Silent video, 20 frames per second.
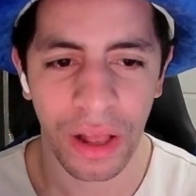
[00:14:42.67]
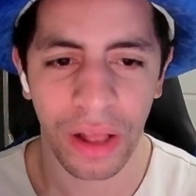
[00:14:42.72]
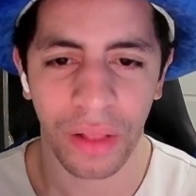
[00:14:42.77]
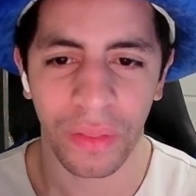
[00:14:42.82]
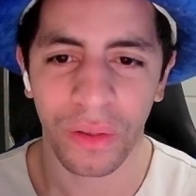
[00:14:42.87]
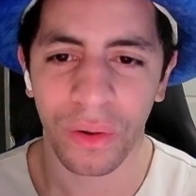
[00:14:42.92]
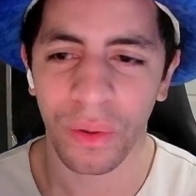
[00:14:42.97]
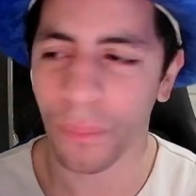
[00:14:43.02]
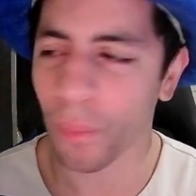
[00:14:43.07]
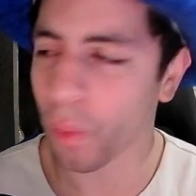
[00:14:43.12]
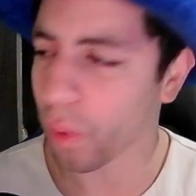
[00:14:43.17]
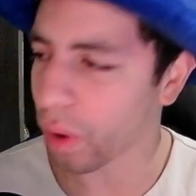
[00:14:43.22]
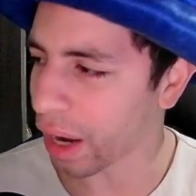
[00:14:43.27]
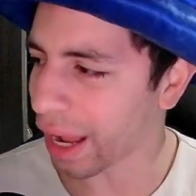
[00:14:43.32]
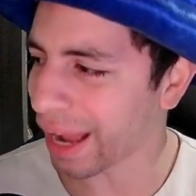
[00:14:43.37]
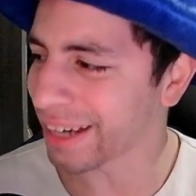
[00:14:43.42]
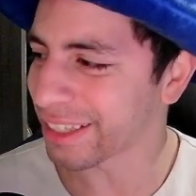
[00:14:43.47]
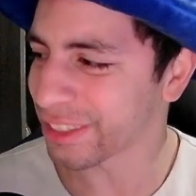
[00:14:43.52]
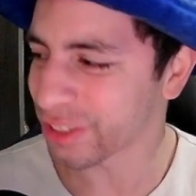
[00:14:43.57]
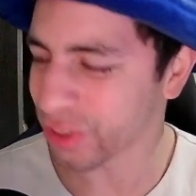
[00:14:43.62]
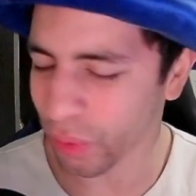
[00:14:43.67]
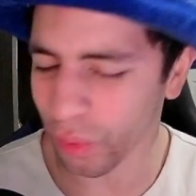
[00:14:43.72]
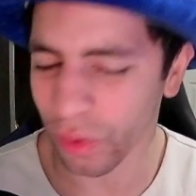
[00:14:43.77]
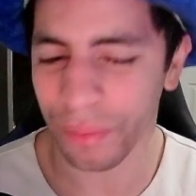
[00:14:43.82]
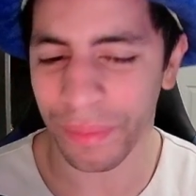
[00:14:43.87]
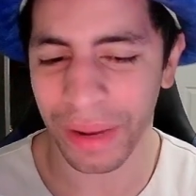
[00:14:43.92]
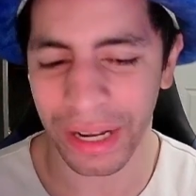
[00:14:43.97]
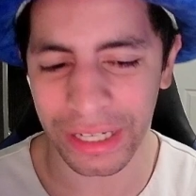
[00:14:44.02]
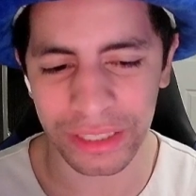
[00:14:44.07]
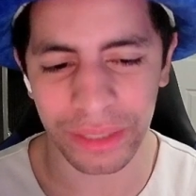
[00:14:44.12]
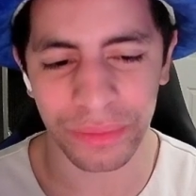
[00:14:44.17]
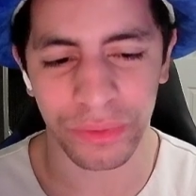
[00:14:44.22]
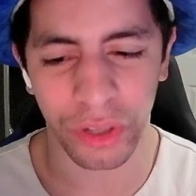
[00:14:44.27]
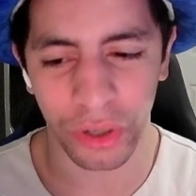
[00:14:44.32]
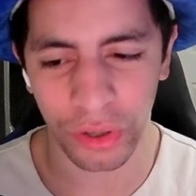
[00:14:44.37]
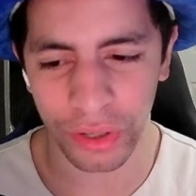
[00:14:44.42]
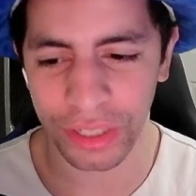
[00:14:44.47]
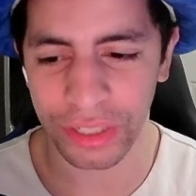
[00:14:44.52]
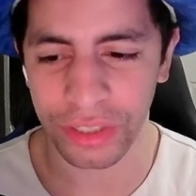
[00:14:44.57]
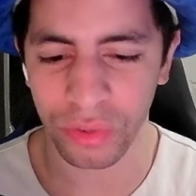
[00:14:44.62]
A little more high scoring matchup,
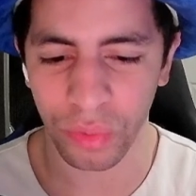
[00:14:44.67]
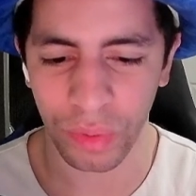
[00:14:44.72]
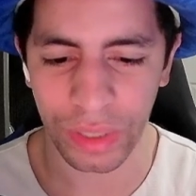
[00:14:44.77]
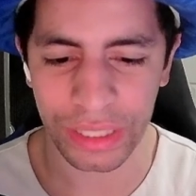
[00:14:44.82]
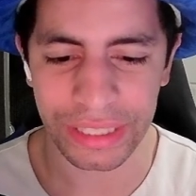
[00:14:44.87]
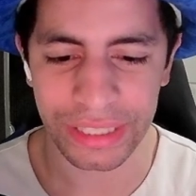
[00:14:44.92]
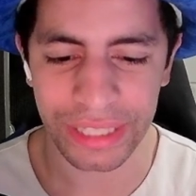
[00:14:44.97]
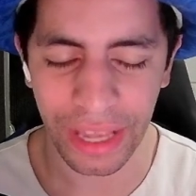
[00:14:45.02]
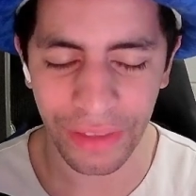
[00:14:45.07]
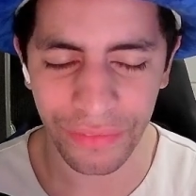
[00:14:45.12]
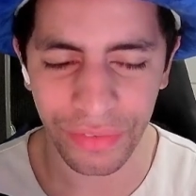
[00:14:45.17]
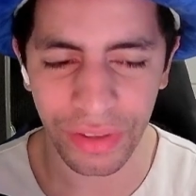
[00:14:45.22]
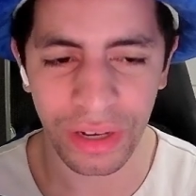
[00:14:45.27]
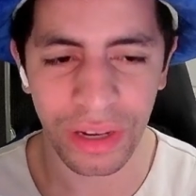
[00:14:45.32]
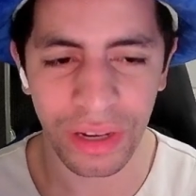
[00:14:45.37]
30-27.